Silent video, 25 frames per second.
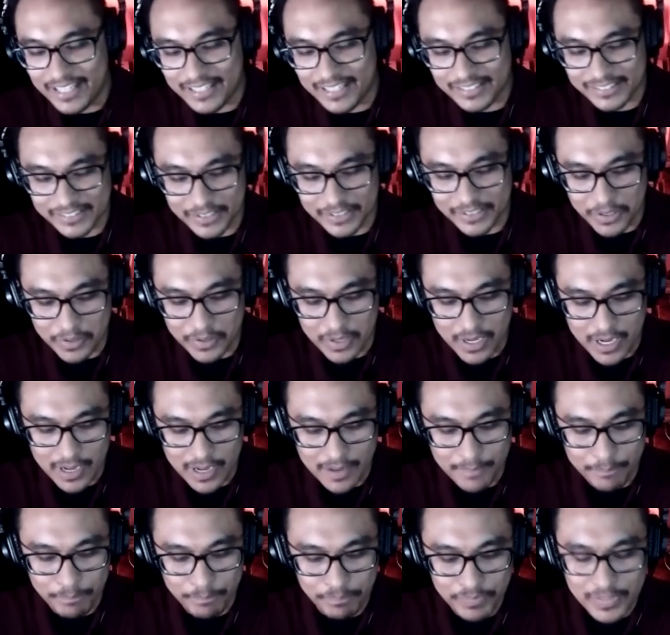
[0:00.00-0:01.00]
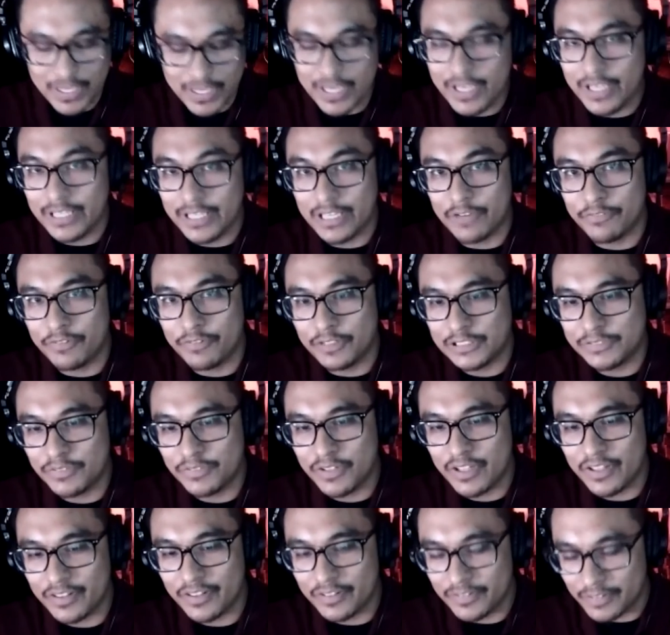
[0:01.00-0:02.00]
Yeah. So,
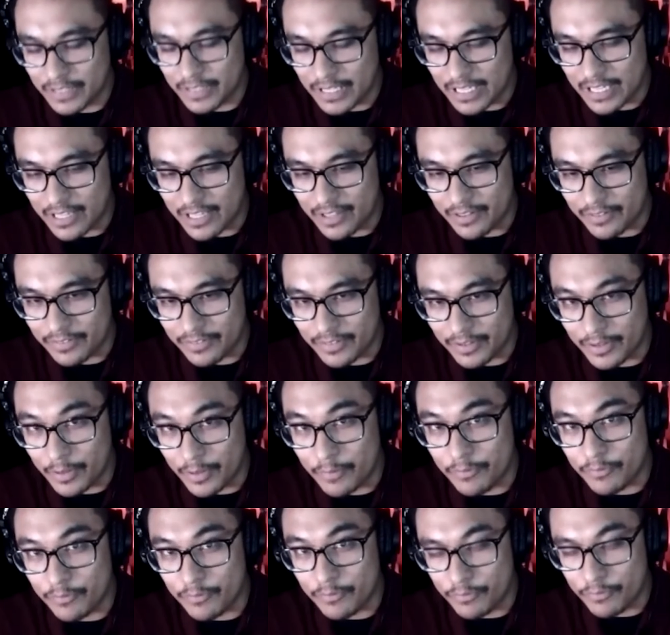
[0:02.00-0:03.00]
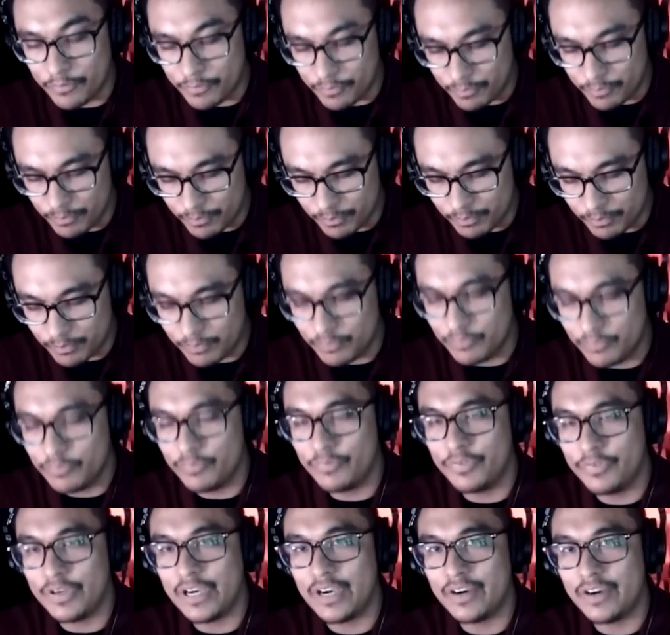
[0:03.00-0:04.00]
first of all,
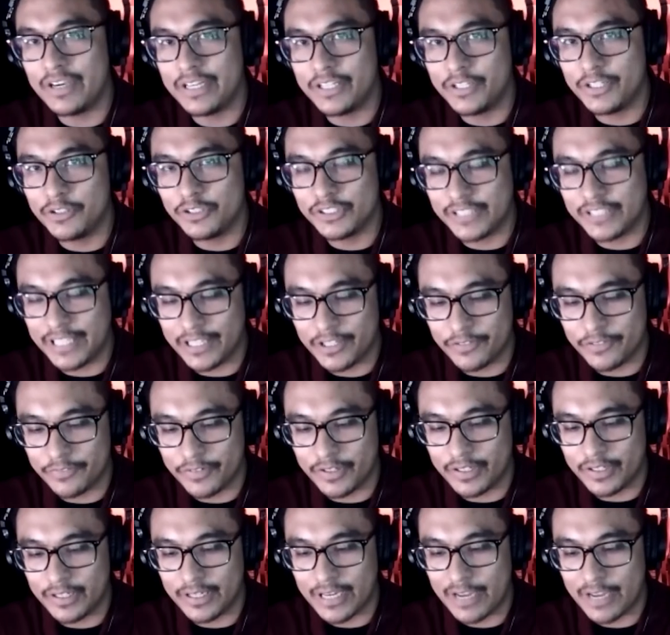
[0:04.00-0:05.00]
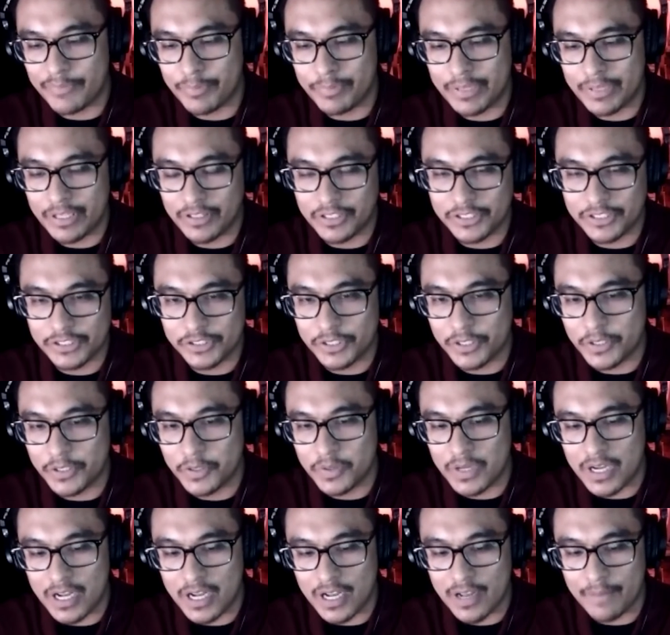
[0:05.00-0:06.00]
very huge thank you for having me on the
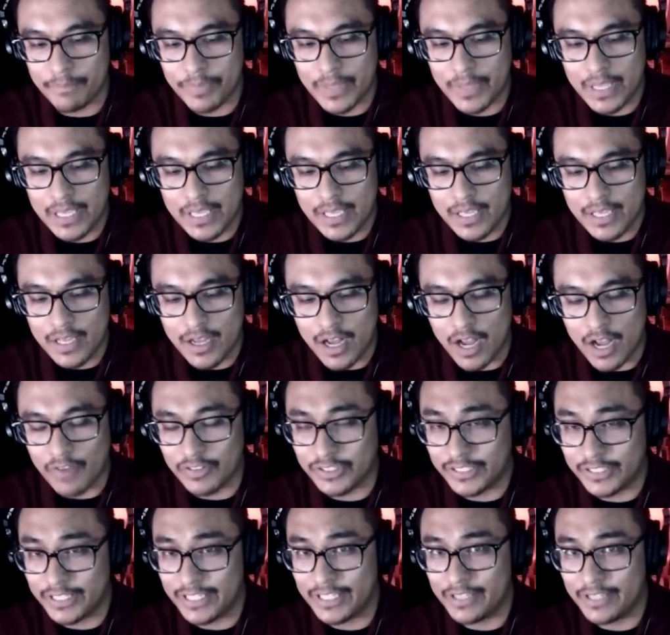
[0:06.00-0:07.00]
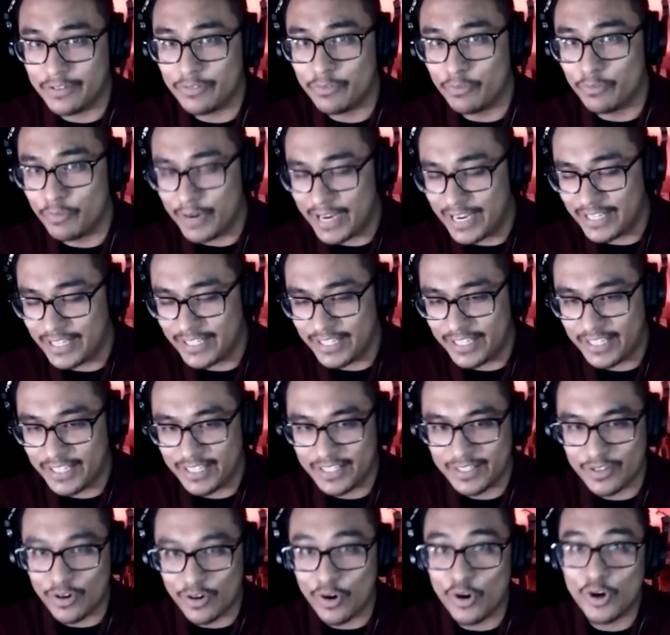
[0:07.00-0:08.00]
show. Obviously,
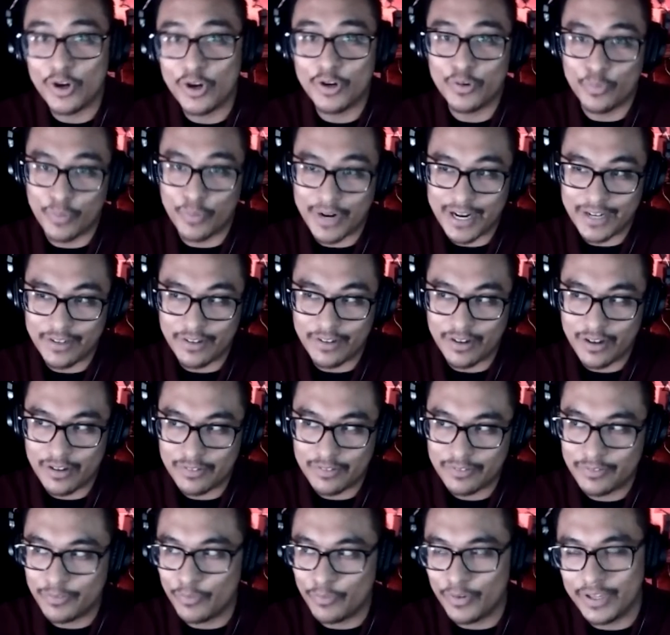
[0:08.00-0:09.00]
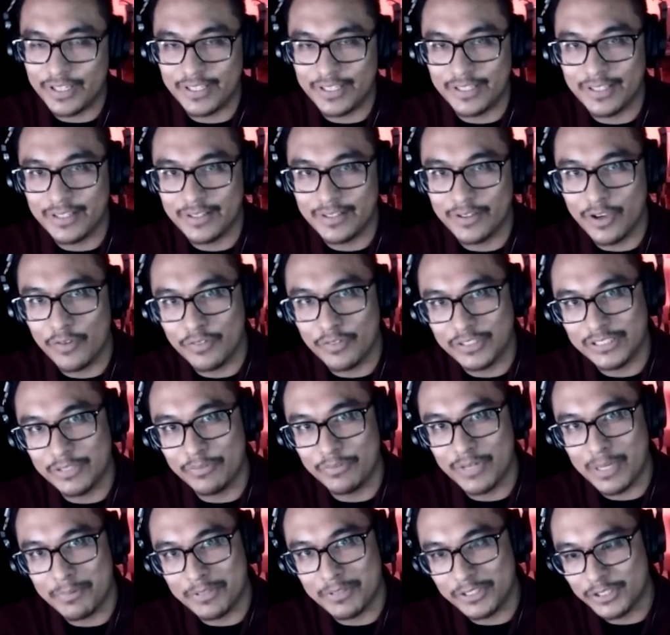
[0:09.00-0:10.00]
Randy or Randolph when
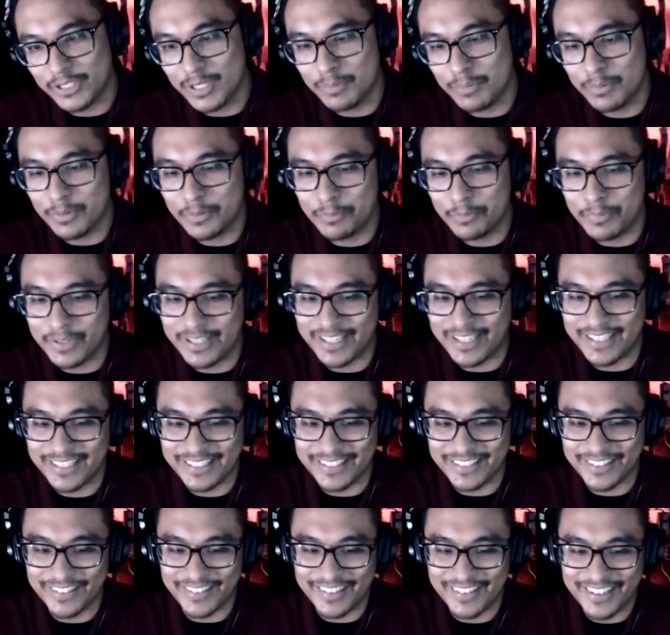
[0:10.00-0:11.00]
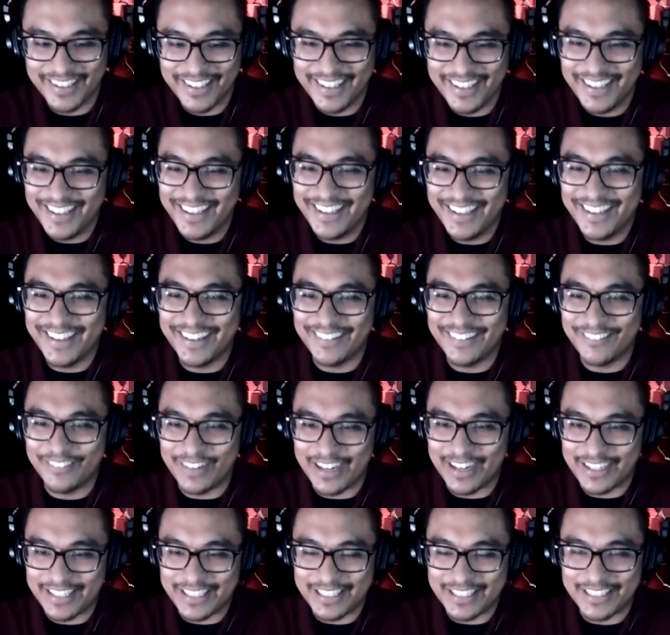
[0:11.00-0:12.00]
I'm in trouble, but
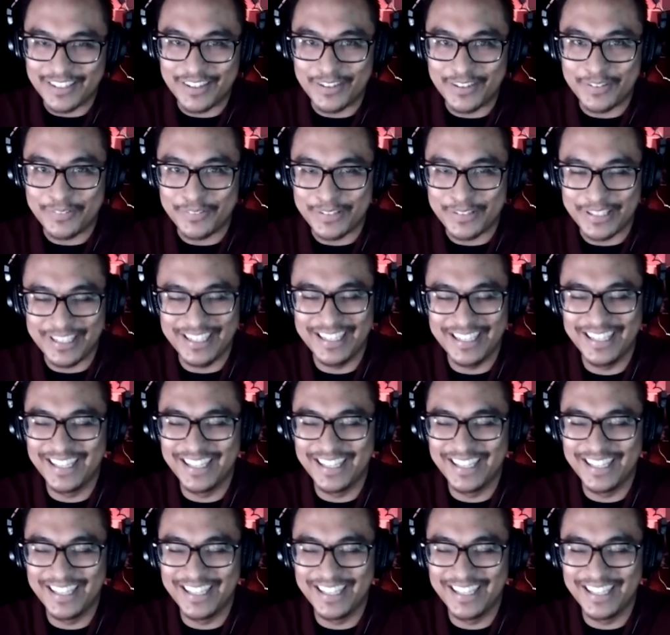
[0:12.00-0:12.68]
Randy or